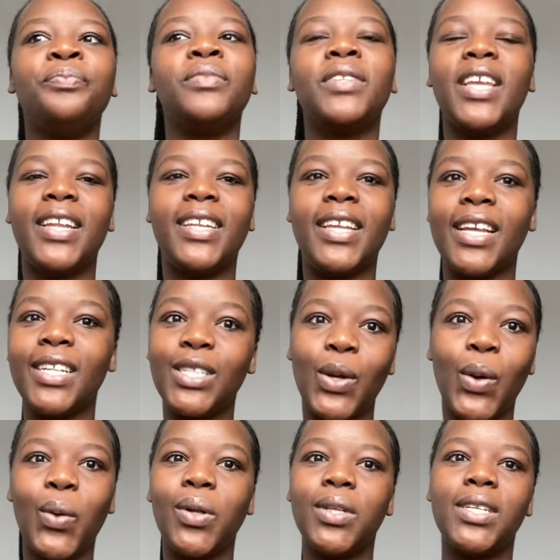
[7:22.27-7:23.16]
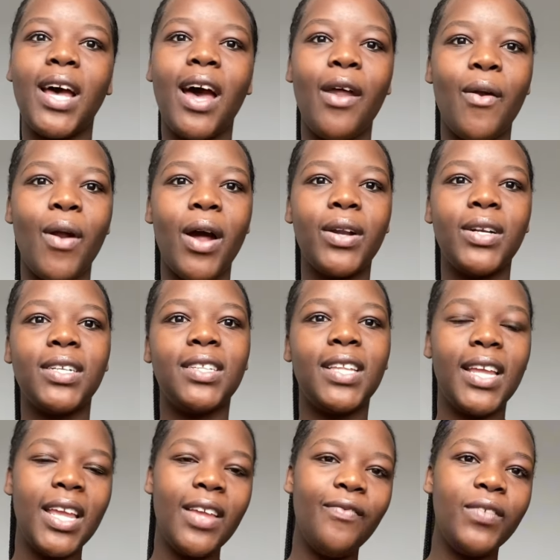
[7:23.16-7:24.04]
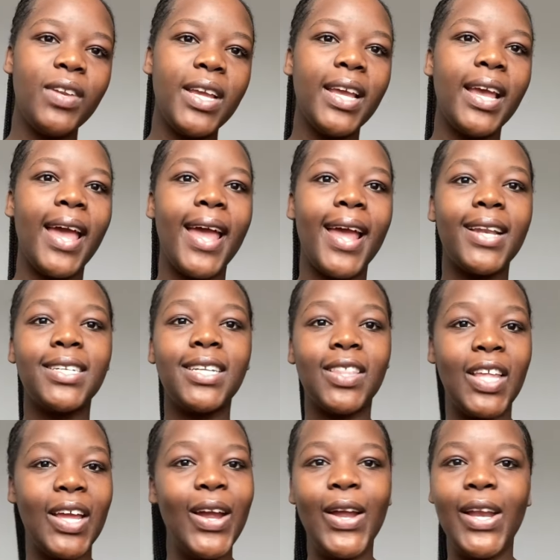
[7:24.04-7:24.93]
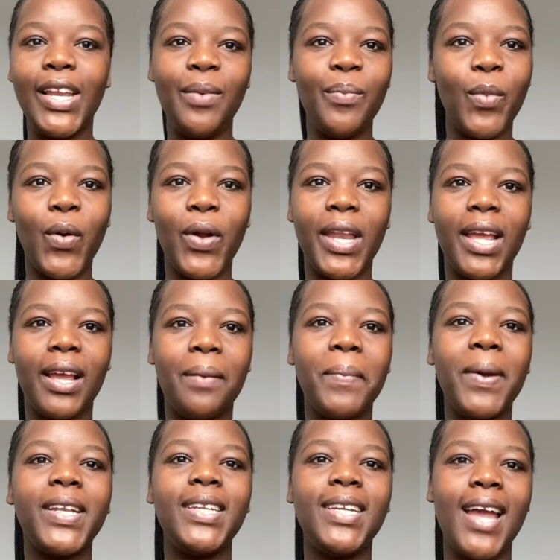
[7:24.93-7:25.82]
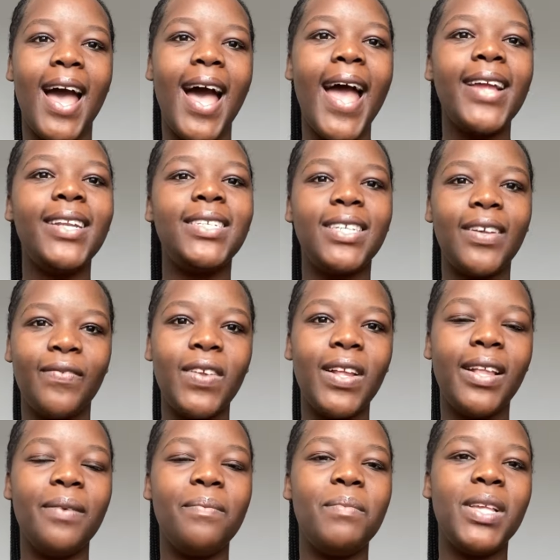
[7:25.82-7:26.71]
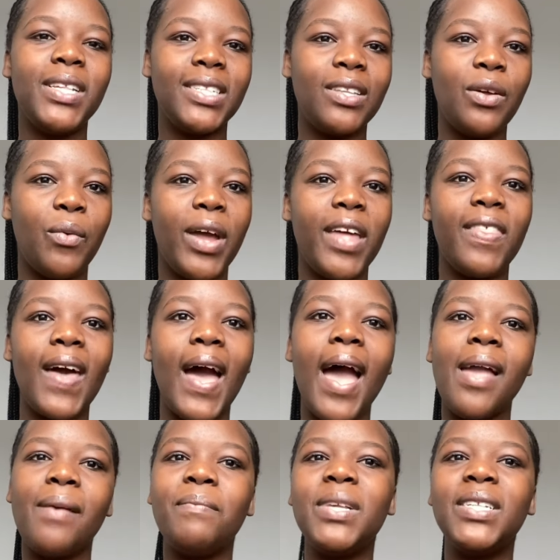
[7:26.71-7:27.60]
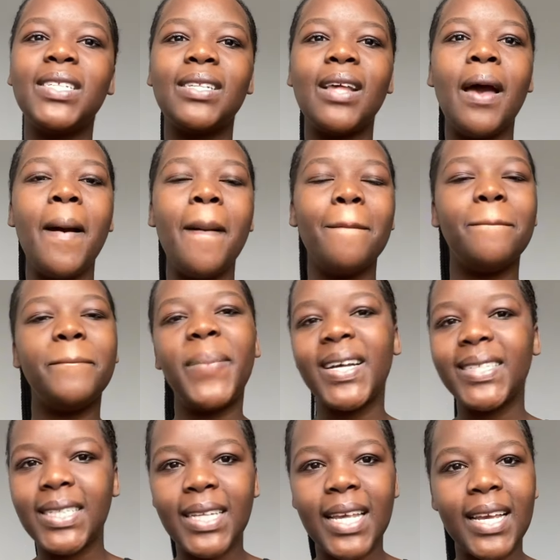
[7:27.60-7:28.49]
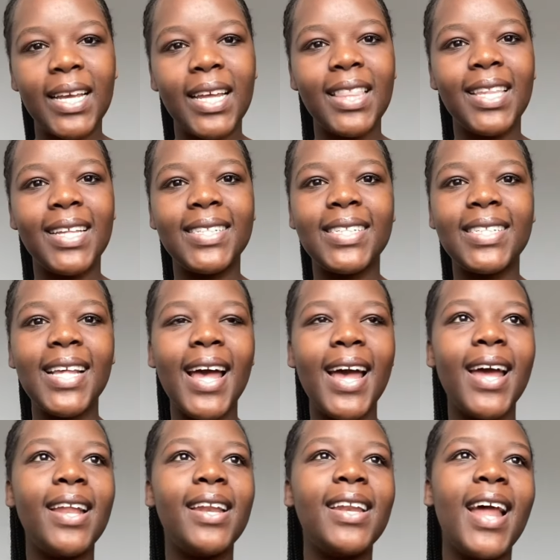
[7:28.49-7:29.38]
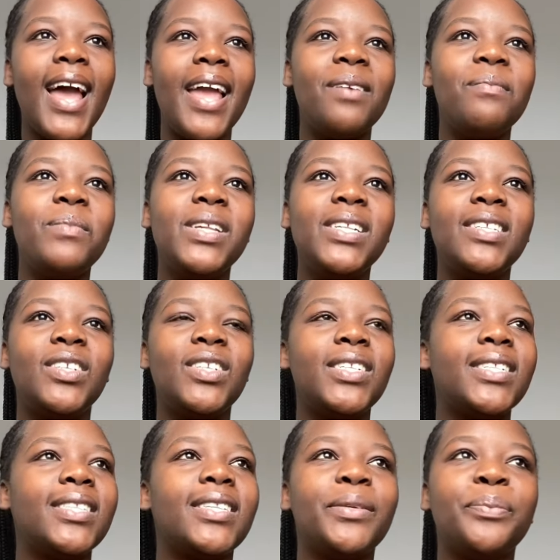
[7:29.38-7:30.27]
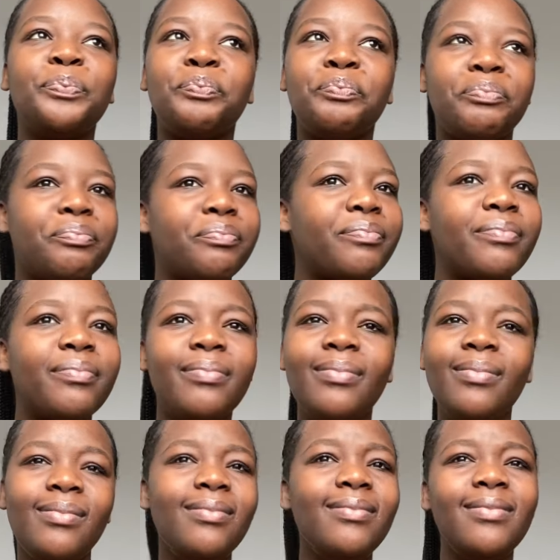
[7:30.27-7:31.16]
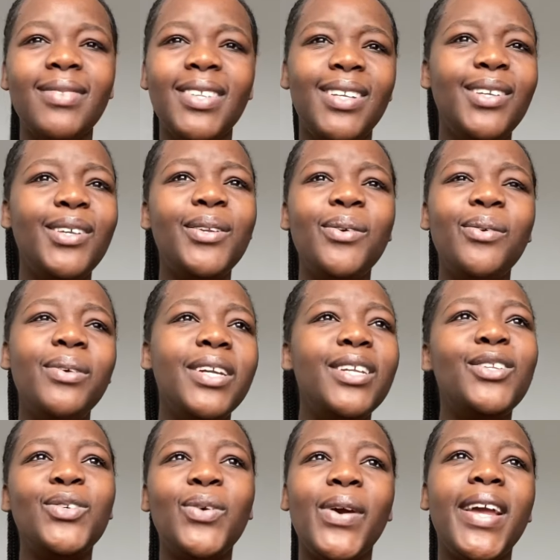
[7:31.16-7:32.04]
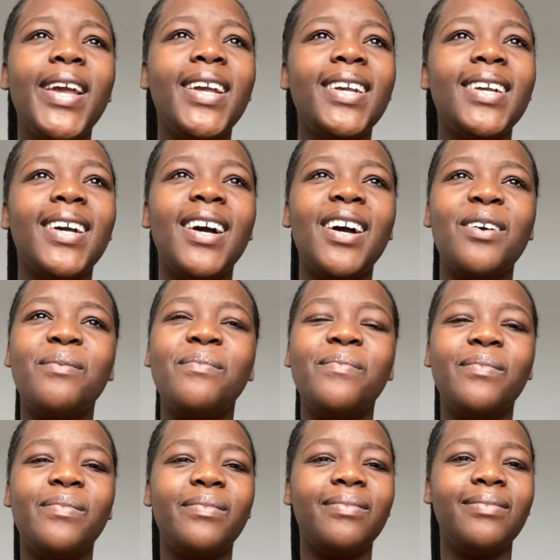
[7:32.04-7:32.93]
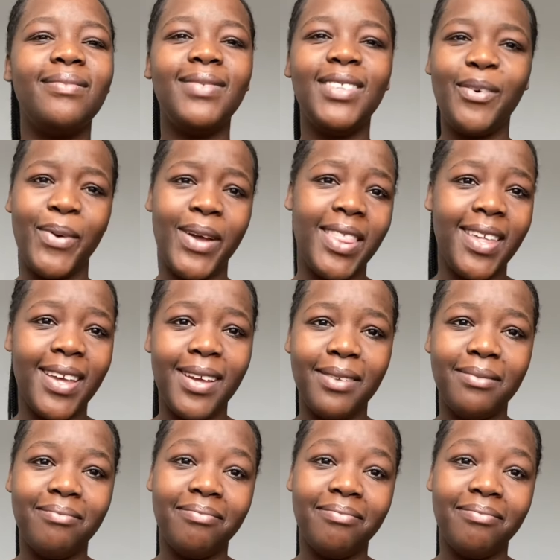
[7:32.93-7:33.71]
it gets colder around the evening and the early morning. But yeah, I definitely miss the weather. I miss basking in the sun. I miss just, you know, enjoying the weather.